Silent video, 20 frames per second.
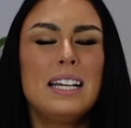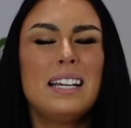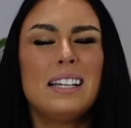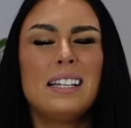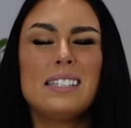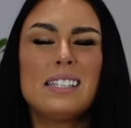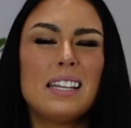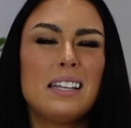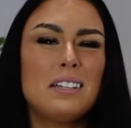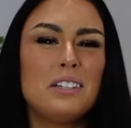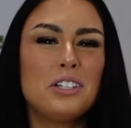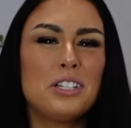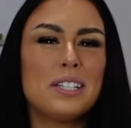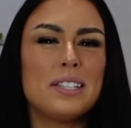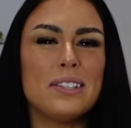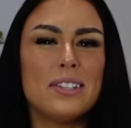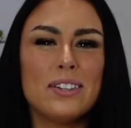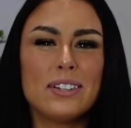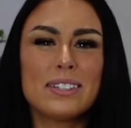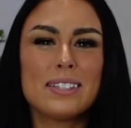because then it
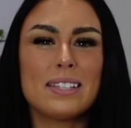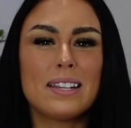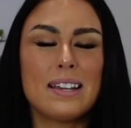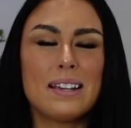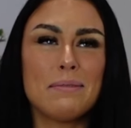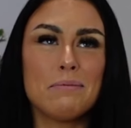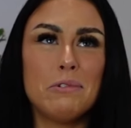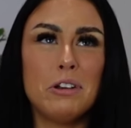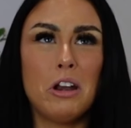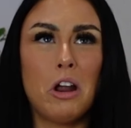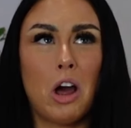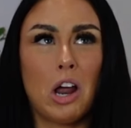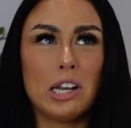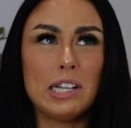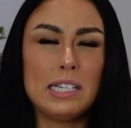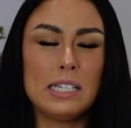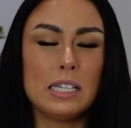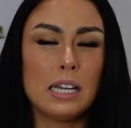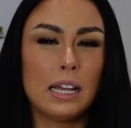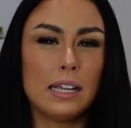just looks like not
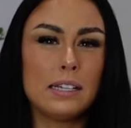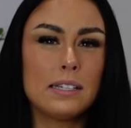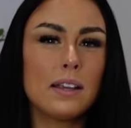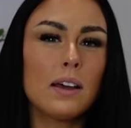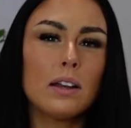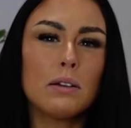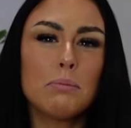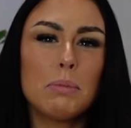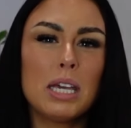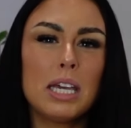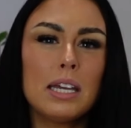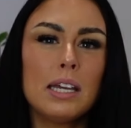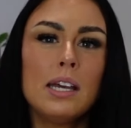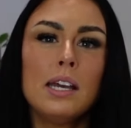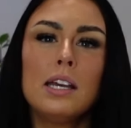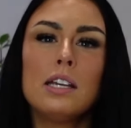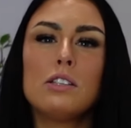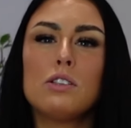as nice on me.